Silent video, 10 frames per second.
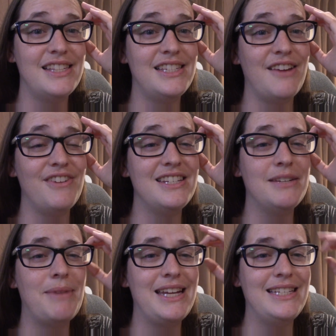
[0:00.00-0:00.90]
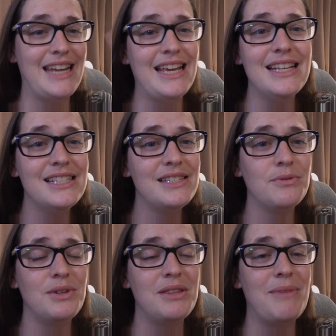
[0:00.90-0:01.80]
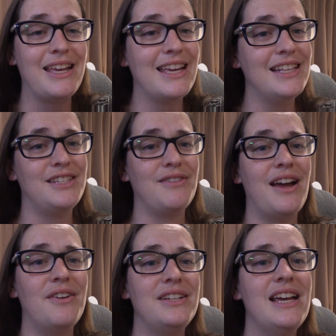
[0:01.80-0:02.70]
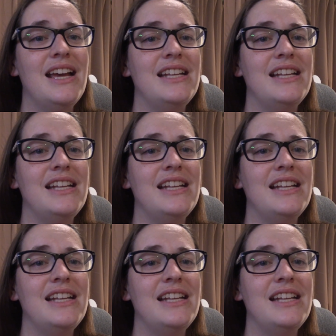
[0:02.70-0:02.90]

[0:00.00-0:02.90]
this stuff into my days with my kids around,